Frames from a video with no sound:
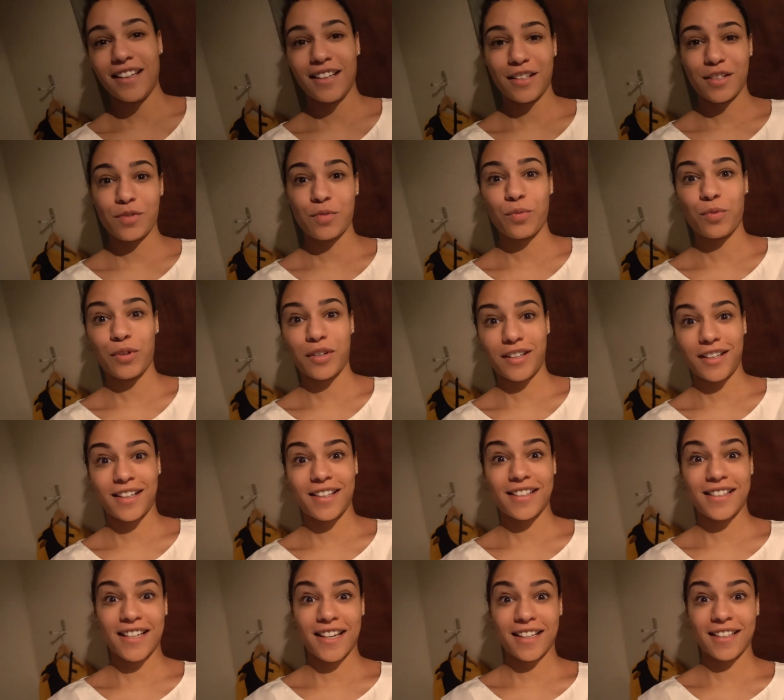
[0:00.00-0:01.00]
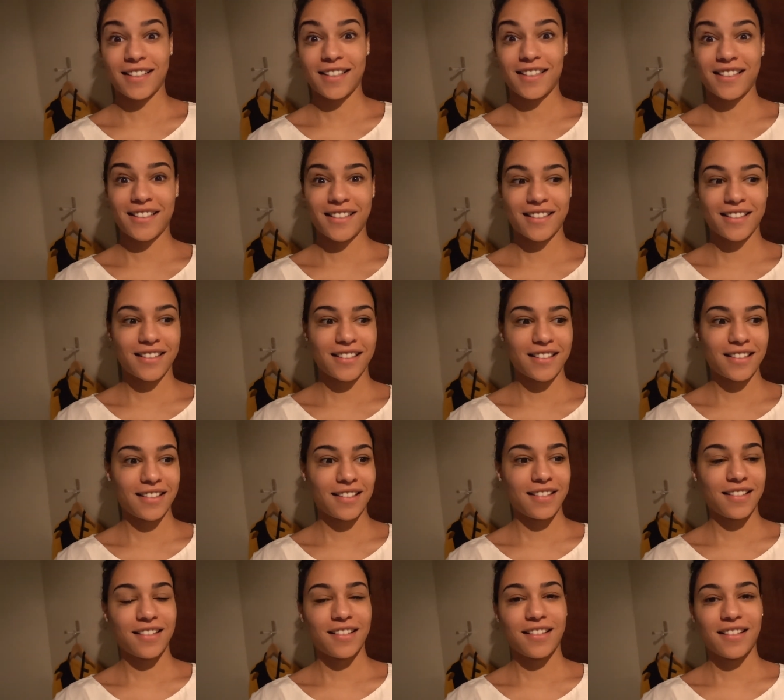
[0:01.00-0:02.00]
It's really intense.
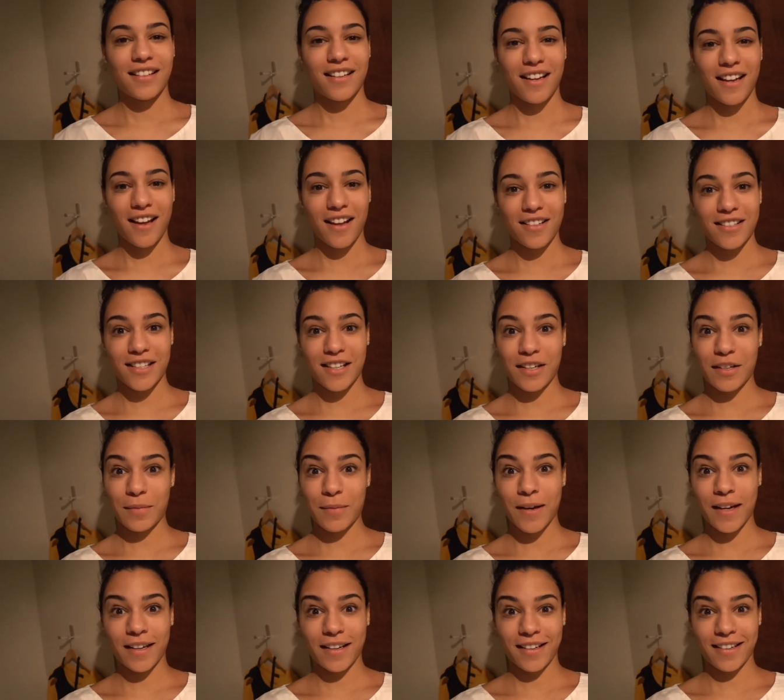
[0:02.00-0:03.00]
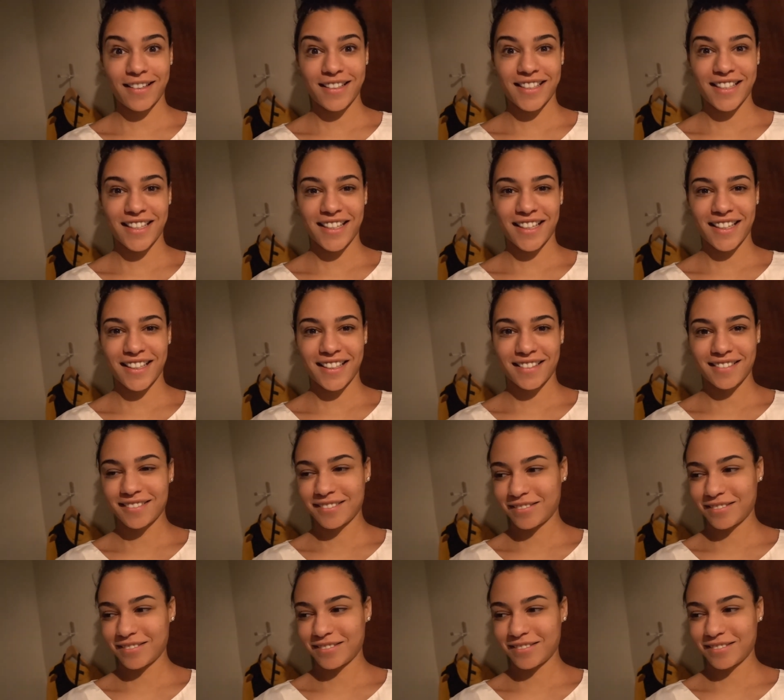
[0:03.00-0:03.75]
I'll tell you about it in a second.